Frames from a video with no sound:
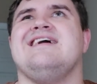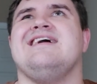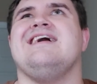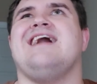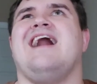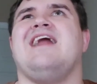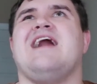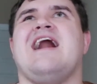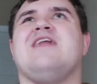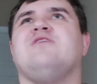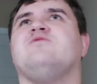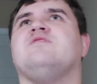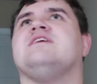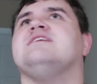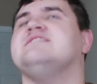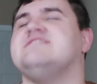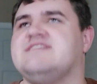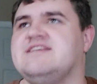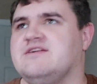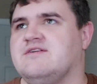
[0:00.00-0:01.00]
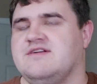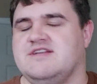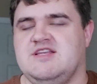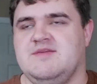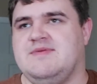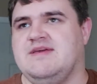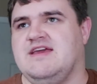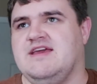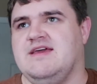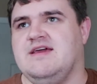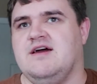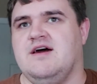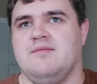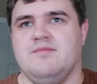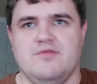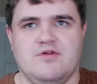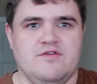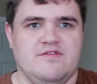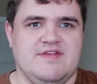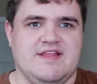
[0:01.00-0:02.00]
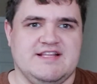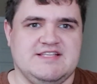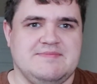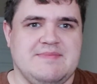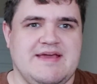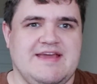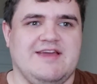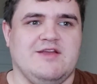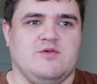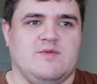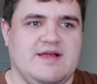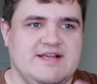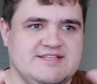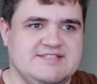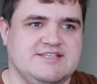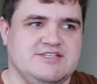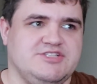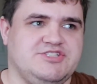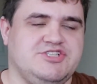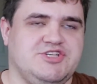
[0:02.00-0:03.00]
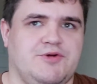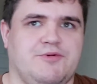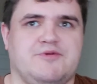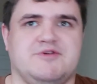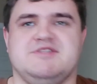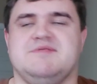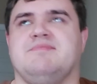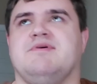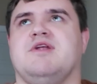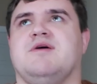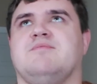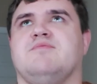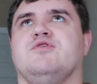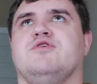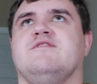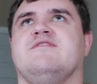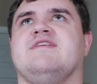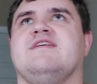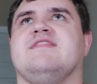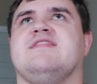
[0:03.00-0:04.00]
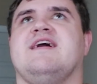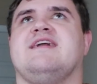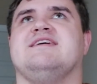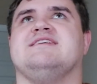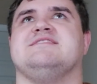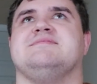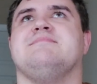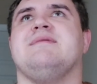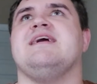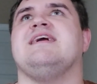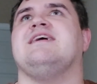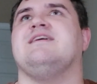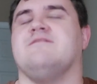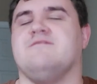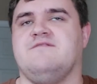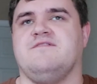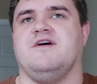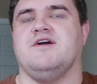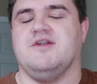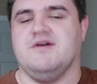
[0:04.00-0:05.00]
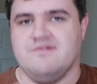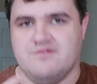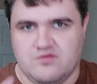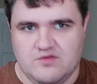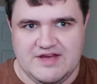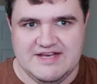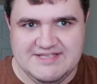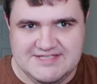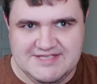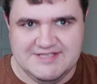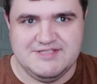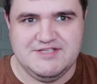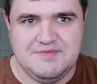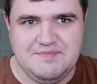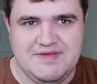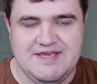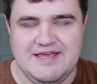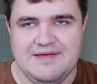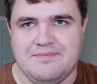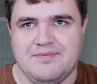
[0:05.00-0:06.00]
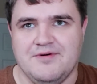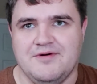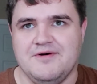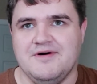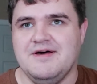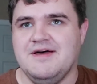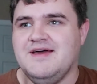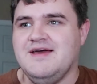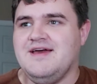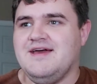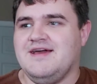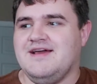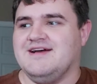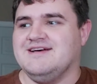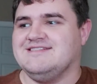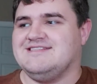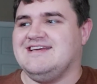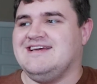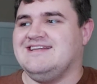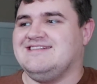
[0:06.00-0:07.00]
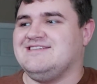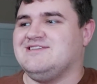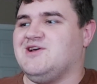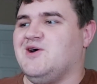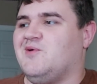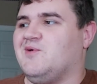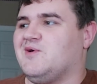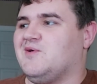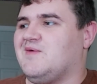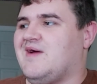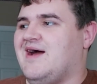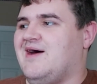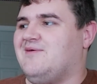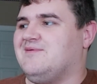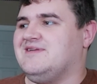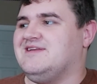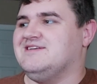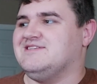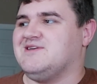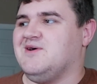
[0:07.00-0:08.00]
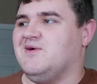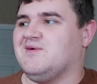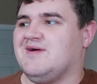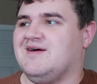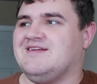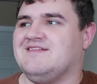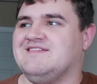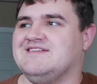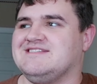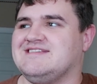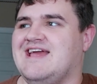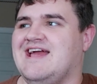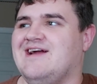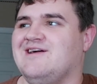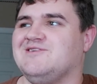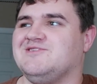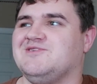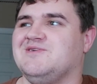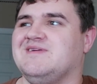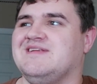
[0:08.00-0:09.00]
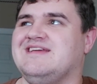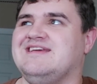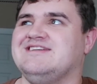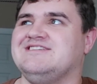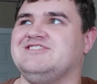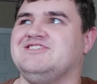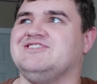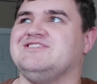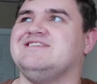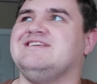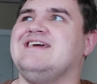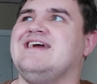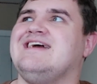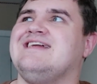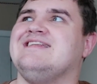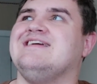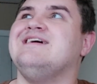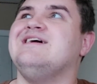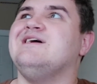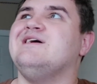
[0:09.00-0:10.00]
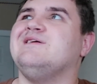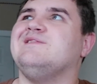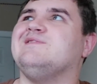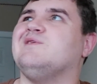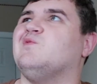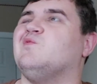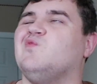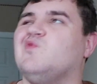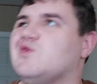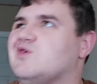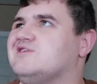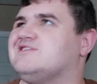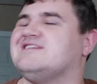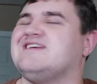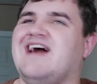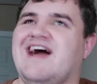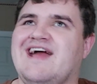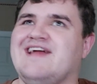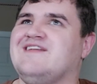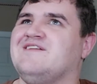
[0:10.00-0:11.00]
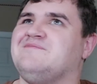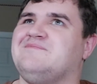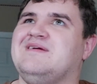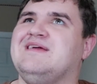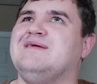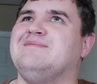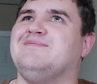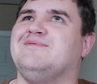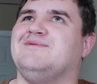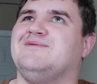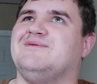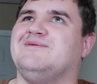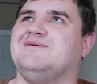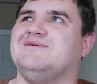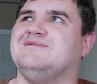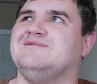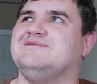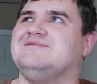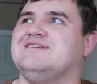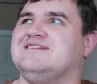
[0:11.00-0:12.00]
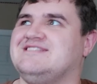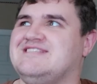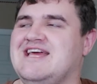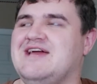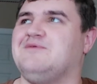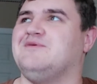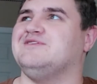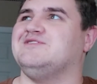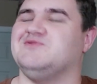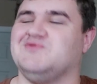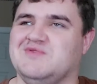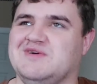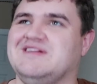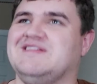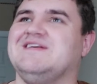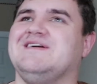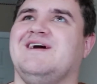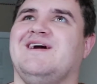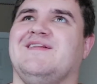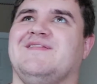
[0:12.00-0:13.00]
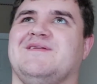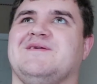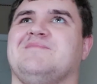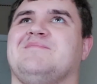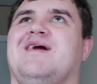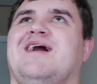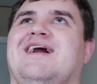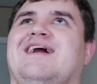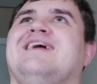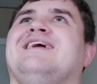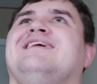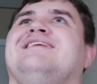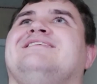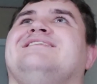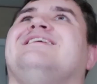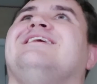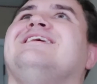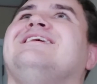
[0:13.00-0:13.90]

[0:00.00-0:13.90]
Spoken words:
I don't consider it to be a movie that's making racist jokes, but a movie that is making fun of racist people. Because he's going around in this character, and he is just getting the worst kind of people to say what's really on their mind.